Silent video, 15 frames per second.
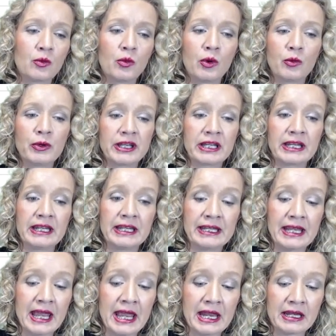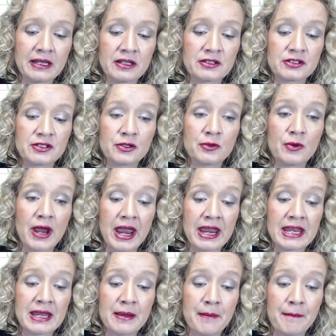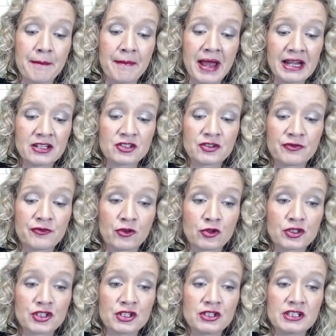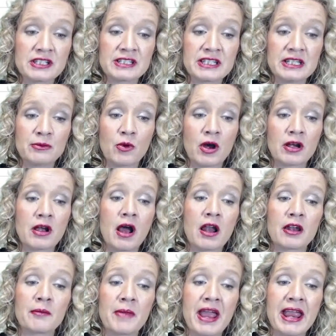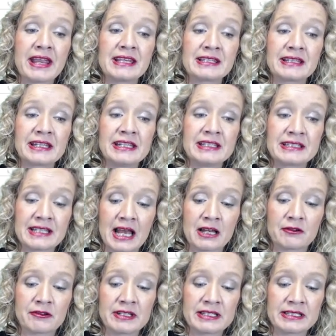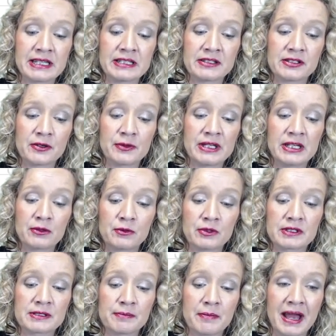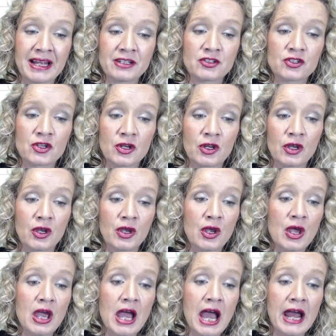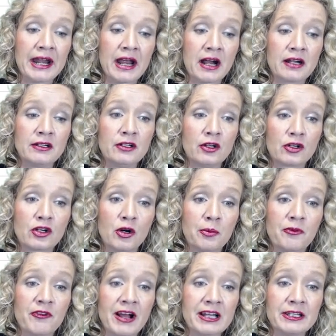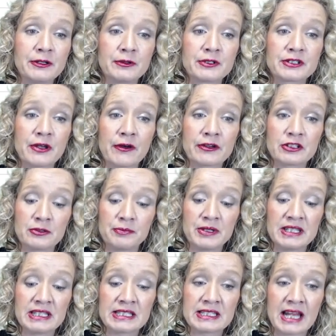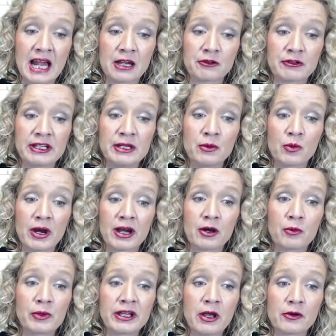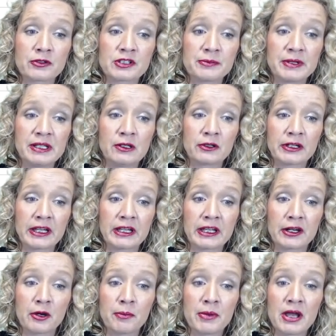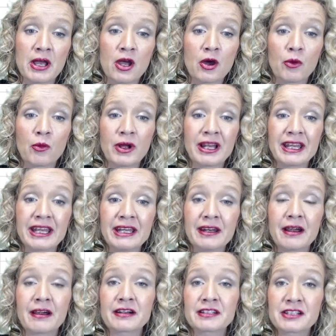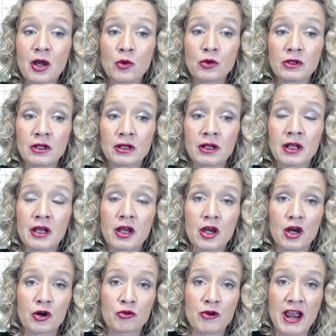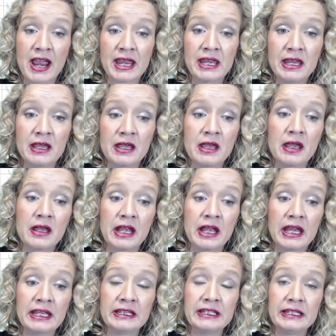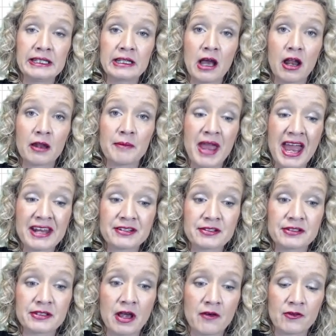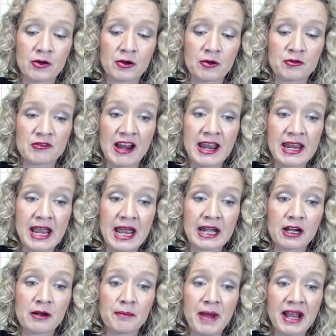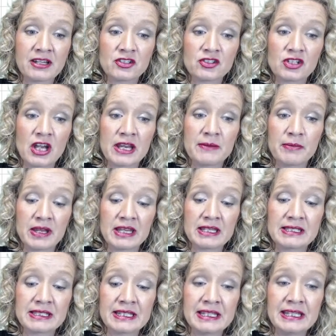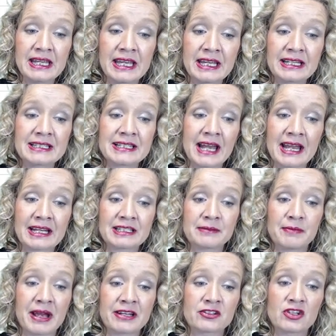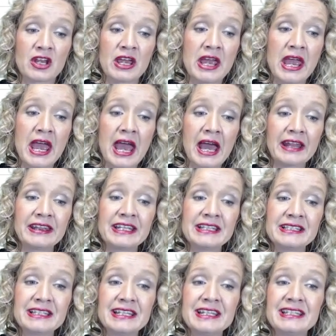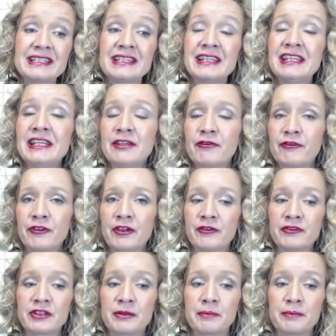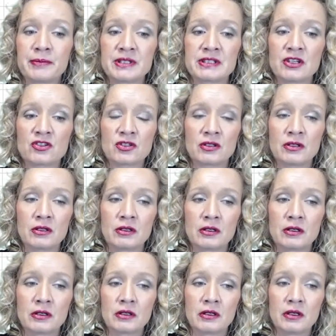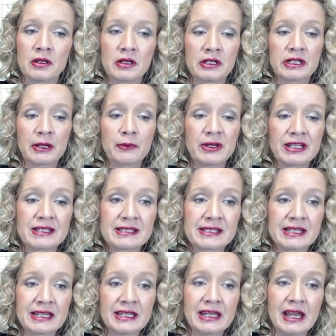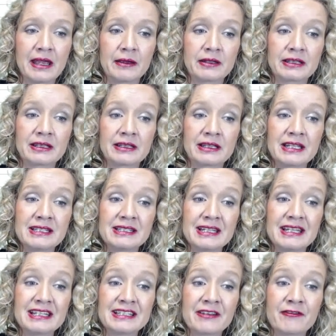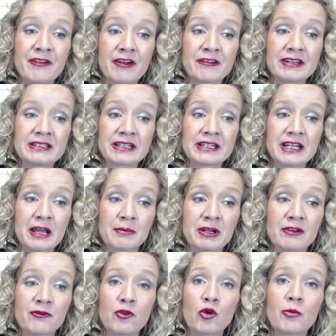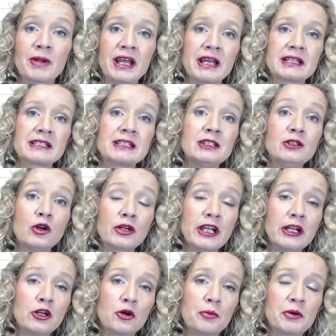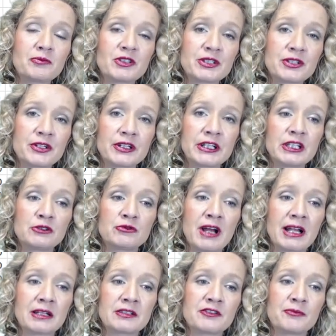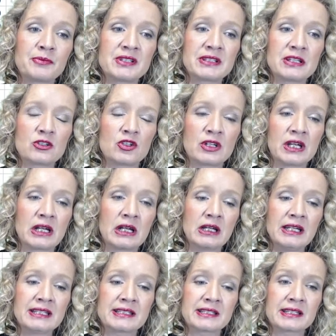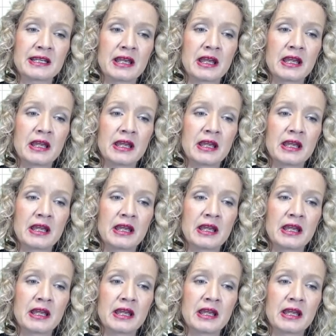Well, we can again do a match function to see what column the salary is in. So equals match. And our lookup value is going to be salary. Where are we going to be looking it up? Well, in our total array, in the column headers of our array, and our match type is the exact match. And this is the 5th position. Now we can see this is a very dynamic formula. It's looking up and returning a relative position in a list.